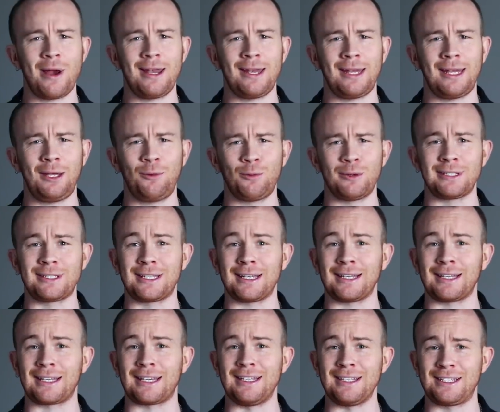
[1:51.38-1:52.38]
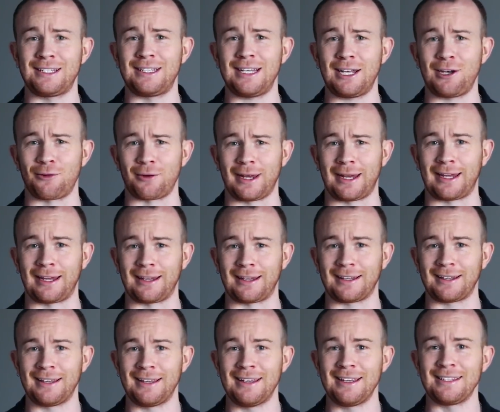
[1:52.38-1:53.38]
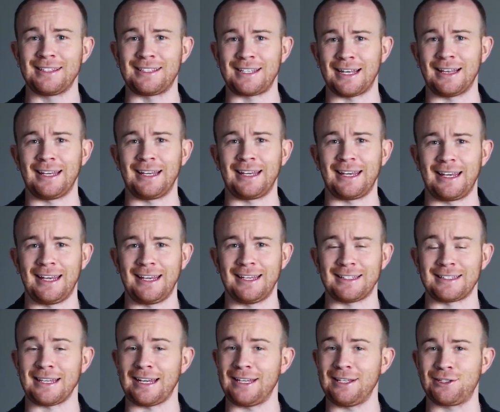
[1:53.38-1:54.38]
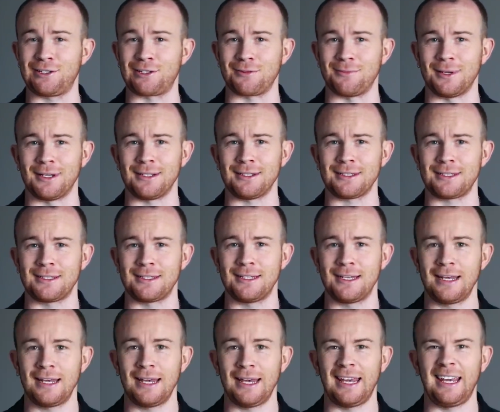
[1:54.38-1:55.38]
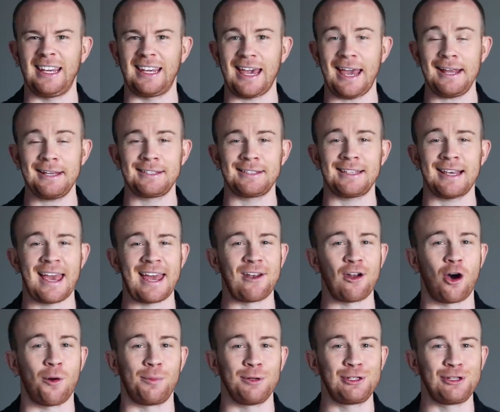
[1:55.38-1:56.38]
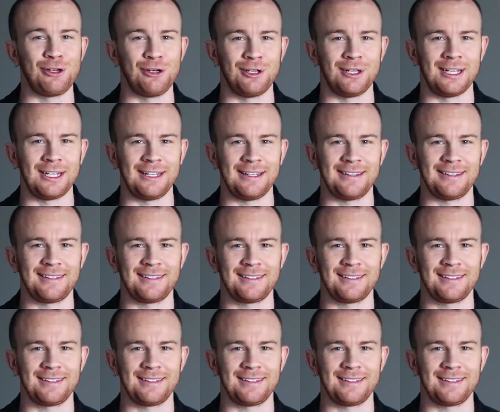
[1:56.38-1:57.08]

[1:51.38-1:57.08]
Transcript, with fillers: when he was considering selling his instruments, he gets an opportunity.